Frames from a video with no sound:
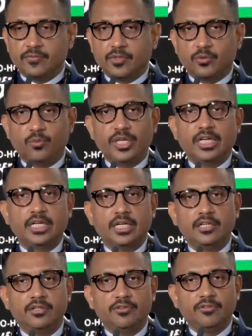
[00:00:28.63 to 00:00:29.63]
we
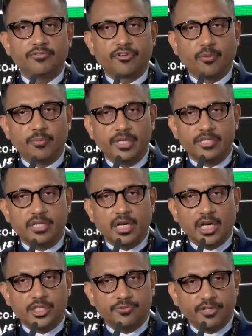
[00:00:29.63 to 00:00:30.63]
heard from Minister
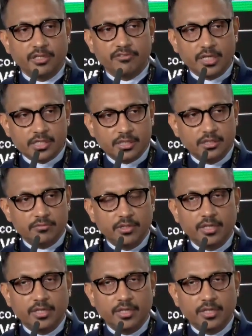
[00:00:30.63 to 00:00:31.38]
Ashwini Vaishnaw